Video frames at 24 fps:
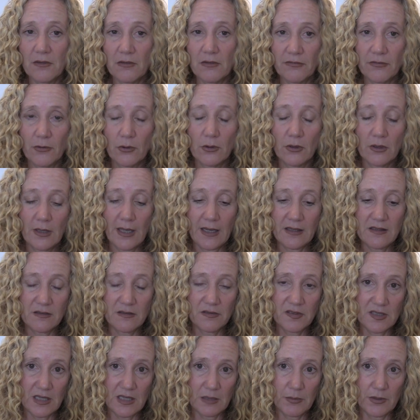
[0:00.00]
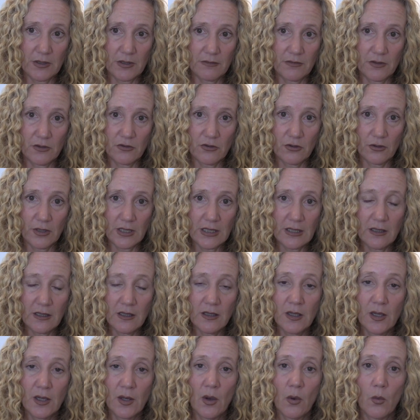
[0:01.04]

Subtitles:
the full heads of state, but of the Troika,